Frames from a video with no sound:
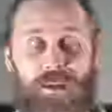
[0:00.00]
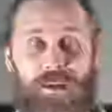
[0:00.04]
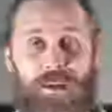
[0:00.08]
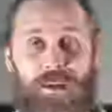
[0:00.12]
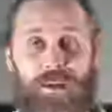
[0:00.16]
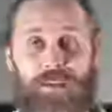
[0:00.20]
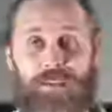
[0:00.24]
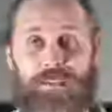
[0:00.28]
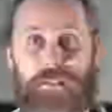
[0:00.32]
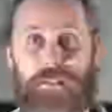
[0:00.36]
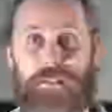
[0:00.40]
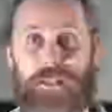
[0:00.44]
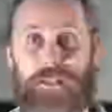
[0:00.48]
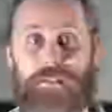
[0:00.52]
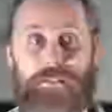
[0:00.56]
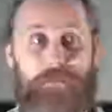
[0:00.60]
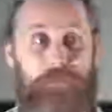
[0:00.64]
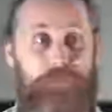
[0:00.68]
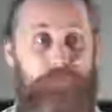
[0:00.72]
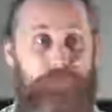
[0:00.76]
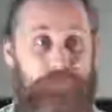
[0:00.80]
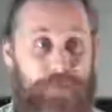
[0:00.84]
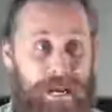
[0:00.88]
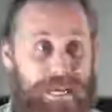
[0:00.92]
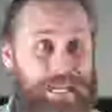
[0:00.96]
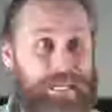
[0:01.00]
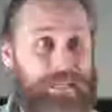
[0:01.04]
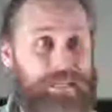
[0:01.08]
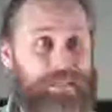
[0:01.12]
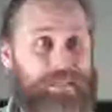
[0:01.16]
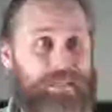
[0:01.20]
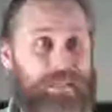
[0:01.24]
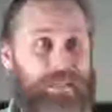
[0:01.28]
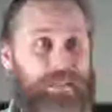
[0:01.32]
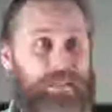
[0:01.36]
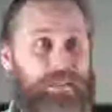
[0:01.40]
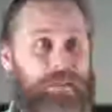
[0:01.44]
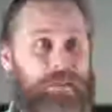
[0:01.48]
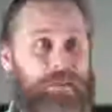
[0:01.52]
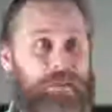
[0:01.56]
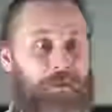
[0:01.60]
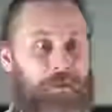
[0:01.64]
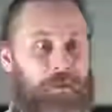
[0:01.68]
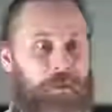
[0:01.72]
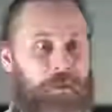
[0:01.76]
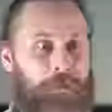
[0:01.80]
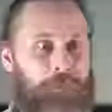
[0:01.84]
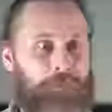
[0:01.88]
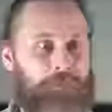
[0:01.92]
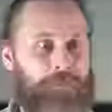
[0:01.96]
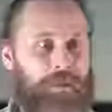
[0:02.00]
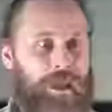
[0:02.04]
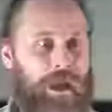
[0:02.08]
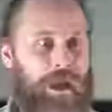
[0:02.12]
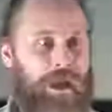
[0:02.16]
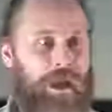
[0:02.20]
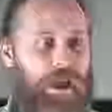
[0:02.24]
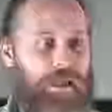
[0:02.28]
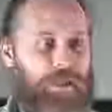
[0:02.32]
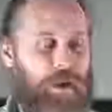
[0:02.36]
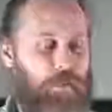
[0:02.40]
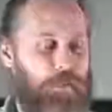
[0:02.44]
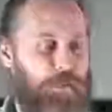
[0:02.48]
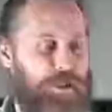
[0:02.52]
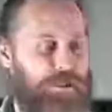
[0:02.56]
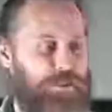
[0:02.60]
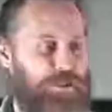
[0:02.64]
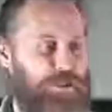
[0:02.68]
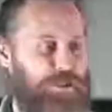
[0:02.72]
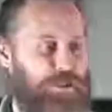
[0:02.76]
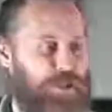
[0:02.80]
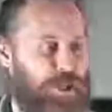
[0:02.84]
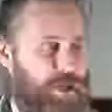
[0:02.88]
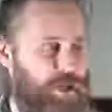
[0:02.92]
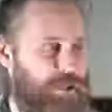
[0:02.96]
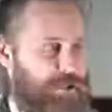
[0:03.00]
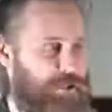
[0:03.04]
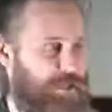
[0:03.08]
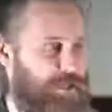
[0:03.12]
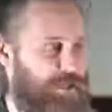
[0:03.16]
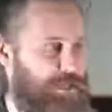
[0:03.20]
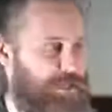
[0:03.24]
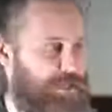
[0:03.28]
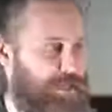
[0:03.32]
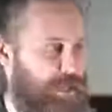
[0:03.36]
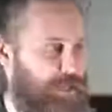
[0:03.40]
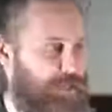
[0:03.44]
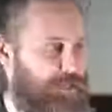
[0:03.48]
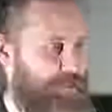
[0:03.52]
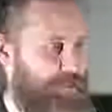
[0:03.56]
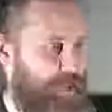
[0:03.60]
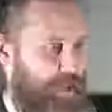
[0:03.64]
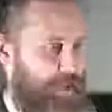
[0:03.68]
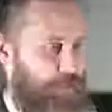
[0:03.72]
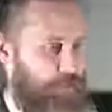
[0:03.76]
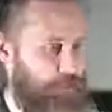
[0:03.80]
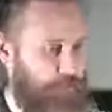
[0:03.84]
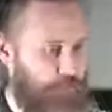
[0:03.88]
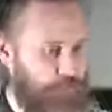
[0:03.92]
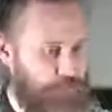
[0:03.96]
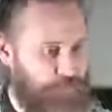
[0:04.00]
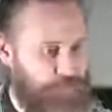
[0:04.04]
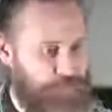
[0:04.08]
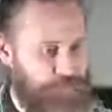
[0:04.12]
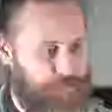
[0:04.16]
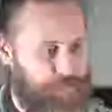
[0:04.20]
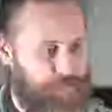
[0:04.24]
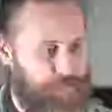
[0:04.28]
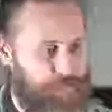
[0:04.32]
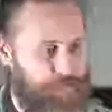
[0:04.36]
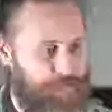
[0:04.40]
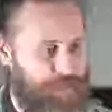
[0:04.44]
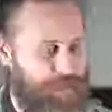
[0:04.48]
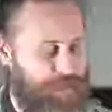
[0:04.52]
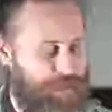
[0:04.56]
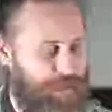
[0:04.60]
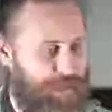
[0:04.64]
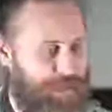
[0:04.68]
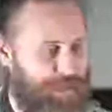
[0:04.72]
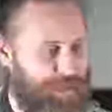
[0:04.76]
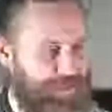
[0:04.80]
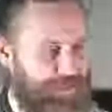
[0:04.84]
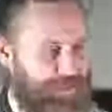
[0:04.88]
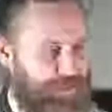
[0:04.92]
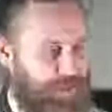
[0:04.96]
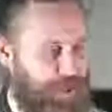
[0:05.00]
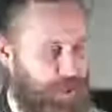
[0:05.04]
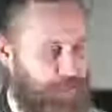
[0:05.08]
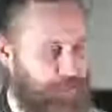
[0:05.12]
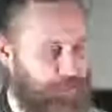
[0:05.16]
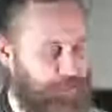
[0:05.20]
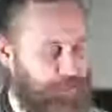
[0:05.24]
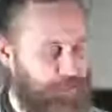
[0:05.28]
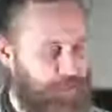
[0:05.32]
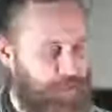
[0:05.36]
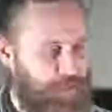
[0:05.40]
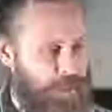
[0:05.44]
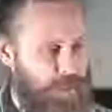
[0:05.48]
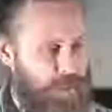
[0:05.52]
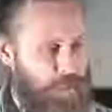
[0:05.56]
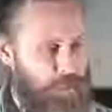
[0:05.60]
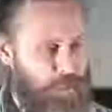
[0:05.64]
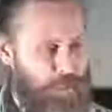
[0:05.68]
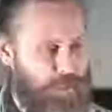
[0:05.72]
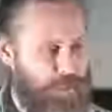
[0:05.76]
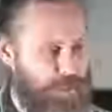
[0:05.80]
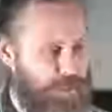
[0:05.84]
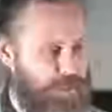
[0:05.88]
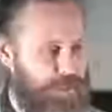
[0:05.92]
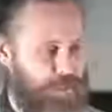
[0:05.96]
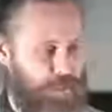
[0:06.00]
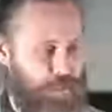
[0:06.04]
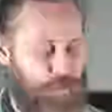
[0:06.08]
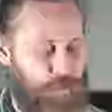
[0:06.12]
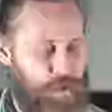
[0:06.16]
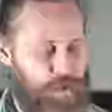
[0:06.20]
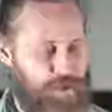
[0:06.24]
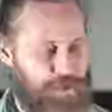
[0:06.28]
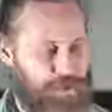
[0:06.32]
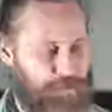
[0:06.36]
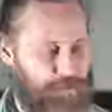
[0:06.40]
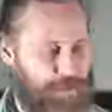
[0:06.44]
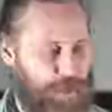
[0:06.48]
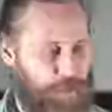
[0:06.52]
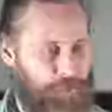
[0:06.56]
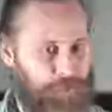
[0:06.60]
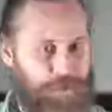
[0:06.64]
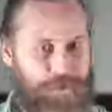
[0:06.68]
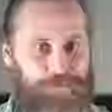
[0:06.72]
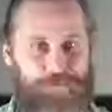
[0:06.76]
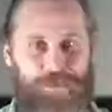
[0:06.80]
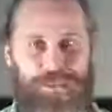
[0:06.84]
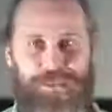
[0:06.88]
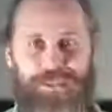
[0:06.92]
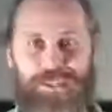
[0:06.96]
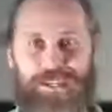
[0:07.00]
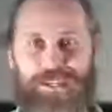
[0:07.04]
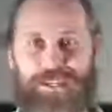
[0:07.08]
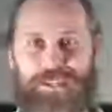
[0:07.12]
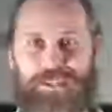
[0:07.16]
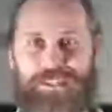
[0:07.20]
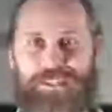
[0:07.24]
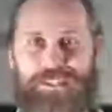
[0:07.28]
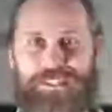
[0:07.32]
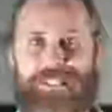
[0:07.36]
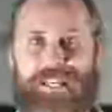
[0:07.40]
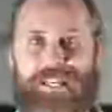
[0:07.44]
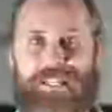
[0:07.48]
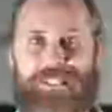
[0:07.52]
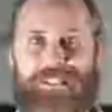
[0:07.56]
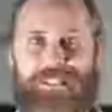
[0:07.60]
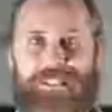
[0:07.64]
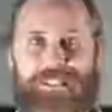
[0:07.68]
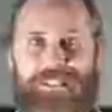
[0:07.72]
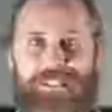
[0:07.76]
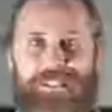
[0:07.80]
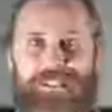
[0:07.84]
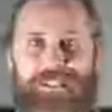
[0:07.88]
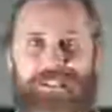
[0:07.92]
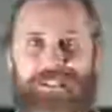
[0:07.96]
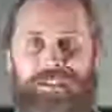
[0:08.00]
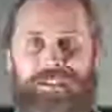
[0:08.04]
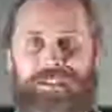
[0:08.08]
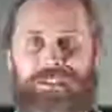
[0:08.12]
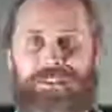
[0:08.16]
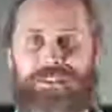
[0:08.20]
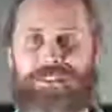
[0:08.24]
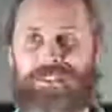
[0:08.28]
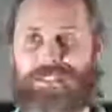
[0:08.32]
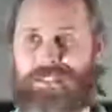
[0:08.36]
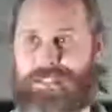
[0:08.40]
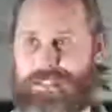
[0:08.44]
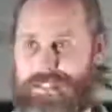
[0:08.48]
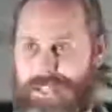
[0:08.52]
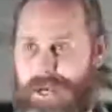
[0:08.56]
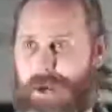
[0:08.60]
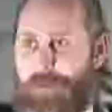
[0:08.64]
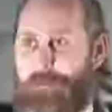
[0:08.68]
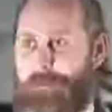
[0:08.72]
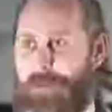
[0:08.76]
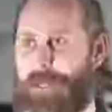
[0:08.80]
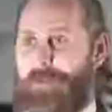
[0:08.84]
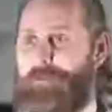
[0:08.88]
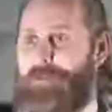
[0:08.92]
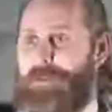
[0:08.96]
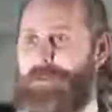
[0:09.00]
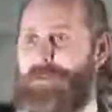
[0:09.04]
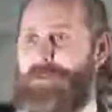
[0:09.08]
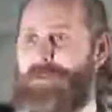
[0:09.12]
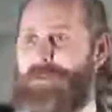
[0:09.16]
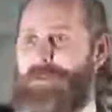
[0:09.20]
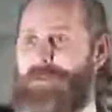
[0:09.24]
I was like, that's amazing. And I went to church on Sunday, and we're just in the worship time, and I felt like God said, you need to tell people.